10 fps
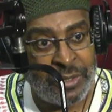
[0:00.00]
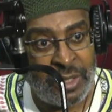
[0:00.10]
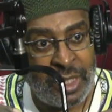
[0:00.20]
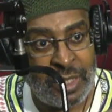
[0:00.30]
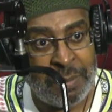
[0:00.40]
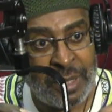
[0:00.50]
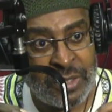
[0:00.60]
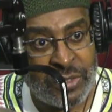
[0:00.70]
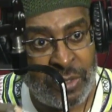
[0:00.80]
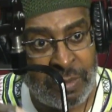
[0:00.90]
there needed to be a
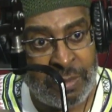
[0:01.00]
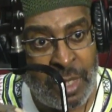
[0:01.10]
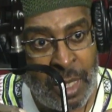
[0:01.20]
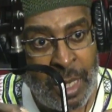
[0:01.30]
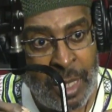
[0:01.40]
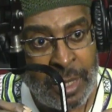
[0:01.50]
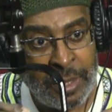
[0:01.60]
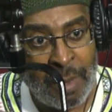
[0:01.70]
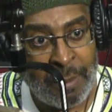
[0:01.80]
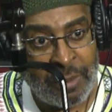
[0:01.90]
certain
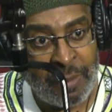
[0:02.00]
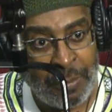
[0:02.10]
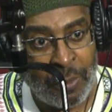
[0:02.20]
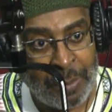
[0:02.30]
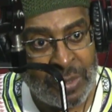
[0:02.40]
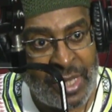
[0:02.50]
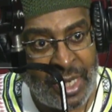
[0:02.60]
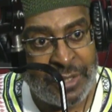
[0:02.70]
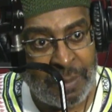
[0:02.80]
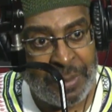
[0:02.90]
number of or
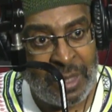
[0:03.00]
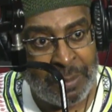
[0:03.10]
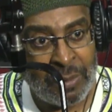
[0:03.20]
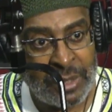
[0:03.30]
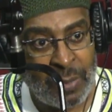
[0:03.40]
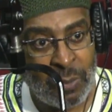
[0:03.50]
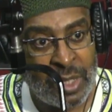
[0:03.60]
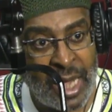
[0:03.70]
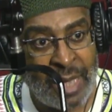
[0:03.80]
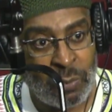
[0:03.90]
percentage of people that were
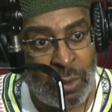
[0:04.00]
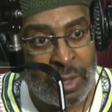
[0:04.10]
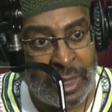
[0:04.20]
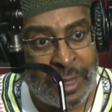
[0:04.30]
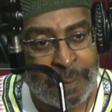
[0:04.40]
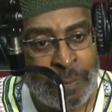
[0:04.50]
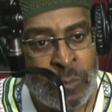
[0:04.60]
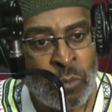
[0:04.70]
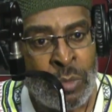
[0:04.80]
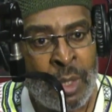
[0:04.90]
not working
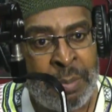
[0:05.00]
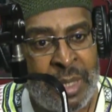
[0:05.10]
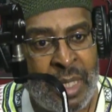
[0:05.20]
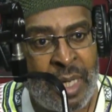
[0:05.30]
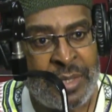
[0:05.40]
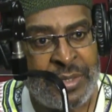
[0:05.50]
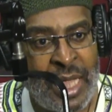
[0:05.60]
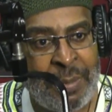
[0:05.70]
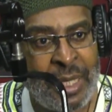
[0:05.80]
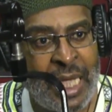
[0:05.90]
because
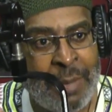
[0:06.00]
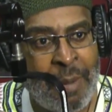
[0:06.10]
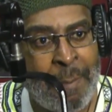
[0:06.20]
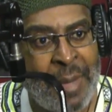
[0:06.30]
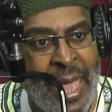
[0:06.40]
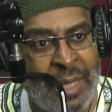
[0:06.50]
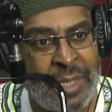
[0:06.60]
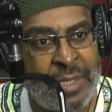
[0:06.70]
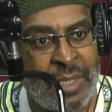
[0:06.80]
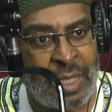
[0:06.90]
they became a
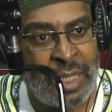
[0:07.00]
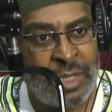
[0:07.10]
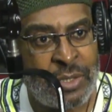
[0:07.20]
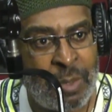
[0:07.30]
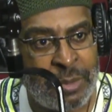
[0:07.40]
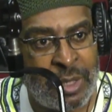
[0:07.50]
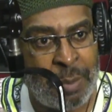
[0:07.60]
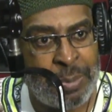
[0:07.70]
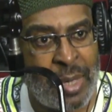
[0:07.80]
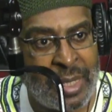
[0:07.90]
balance in terms of the
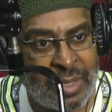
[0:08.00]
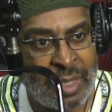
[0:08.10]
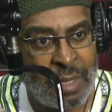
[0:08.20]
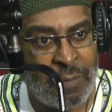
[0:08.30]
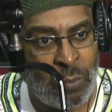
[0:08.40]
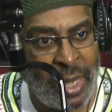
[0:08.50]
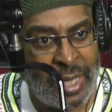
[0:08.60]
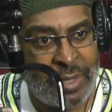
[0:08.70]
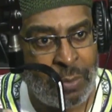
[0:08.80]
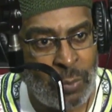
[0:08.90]
pricing of
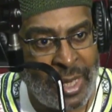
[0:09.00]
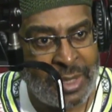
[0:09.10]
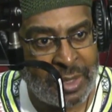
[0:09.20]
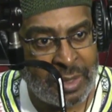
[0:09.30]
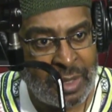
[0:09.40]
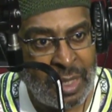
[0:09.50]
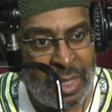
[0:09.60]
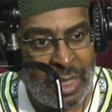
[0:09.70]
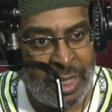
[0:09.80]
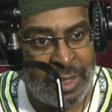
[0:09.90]
wage, wages
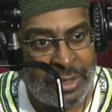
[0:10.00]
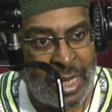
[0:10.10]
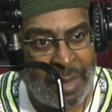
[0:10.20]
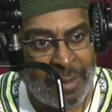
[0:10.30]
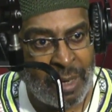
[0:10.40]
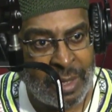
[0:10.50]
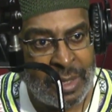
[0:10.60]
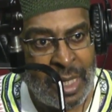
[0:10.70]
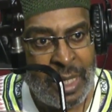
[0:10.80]
in the job market.